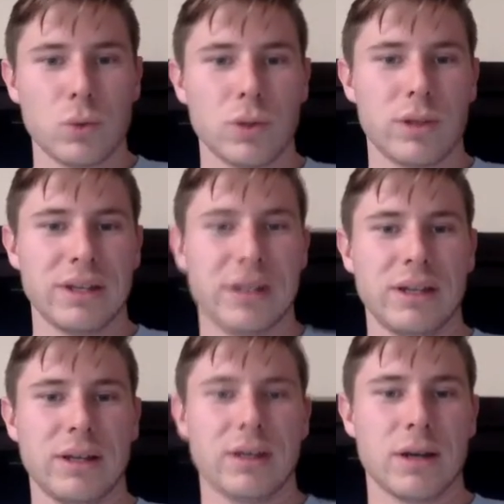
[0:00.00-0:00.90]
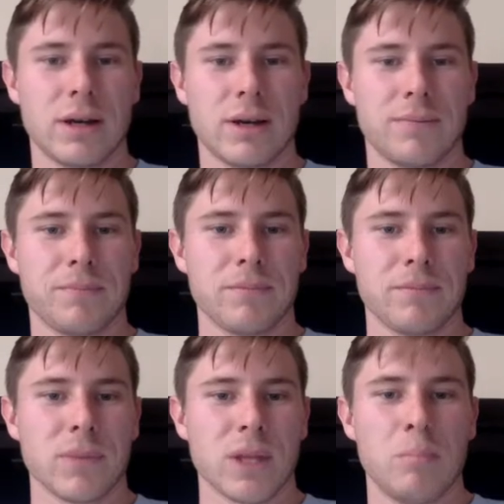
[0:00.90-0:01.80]
the
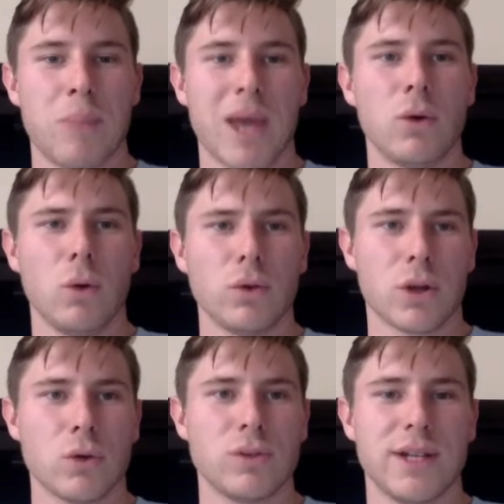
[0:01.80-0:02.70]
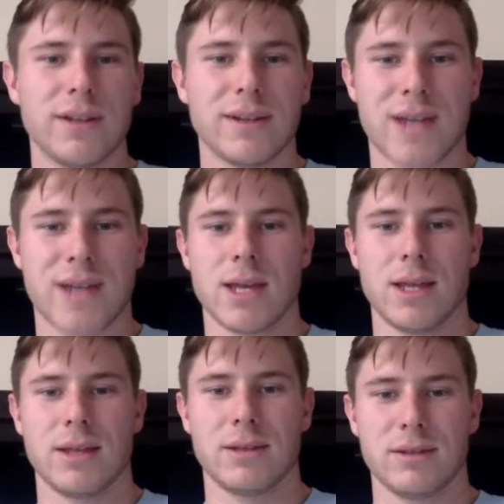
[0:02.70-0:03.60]
Bengals hosting the
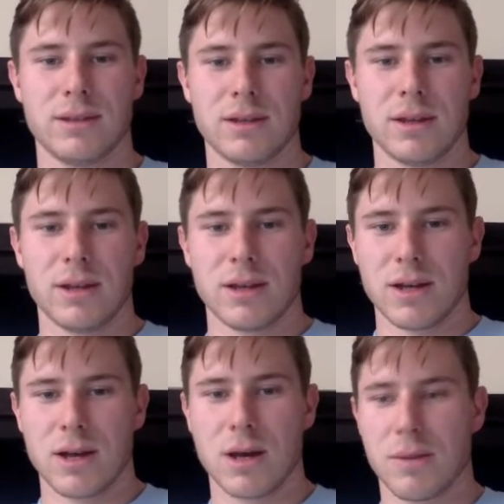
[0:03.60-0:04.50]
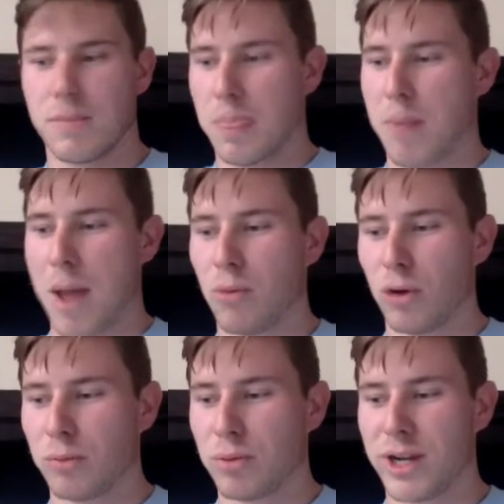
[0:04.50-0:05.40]
Titans. My
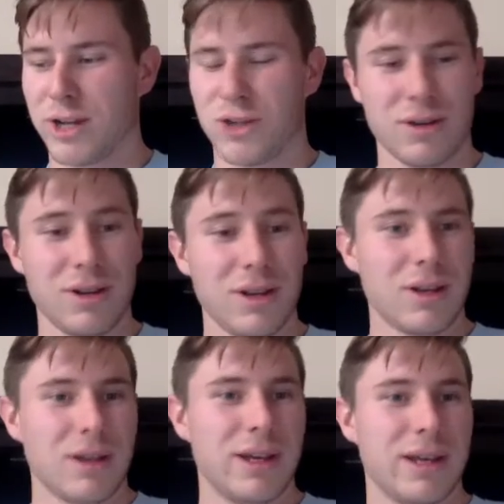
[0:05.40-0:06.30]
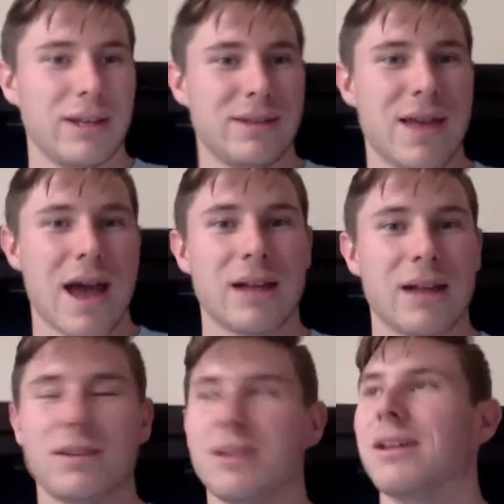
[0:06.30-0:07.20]
bold prediction is that
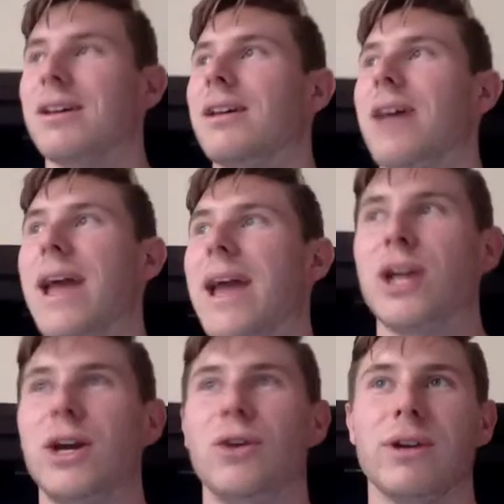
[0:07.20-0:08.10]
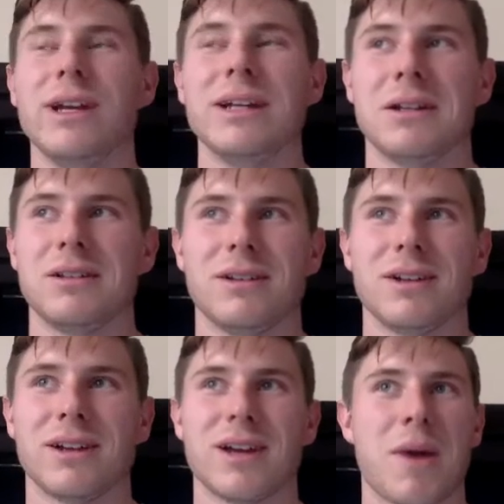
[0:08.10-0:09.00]
AJ Green is going
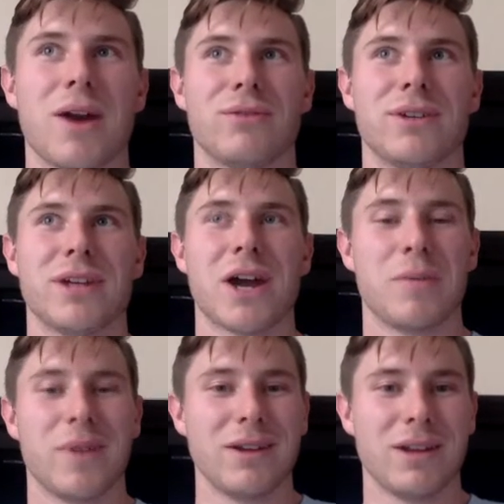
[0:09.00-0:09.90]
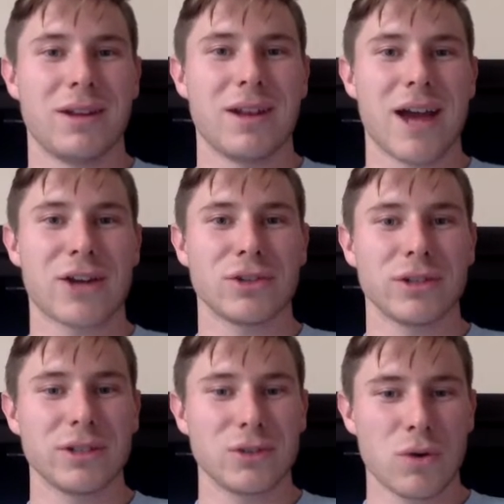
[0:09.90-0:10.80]
to come out of retirement and
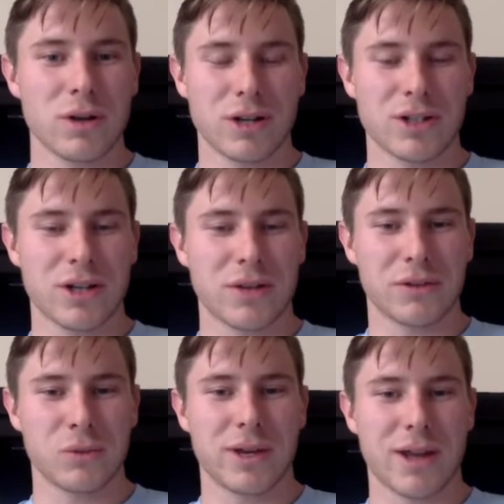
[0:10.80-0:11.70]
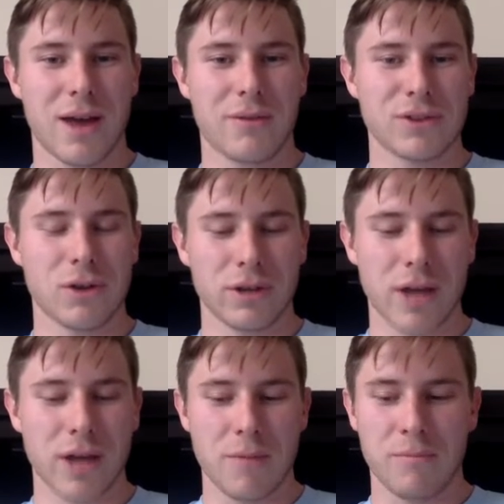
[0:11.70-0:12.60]
actually score a touchdown this week and have a solid game.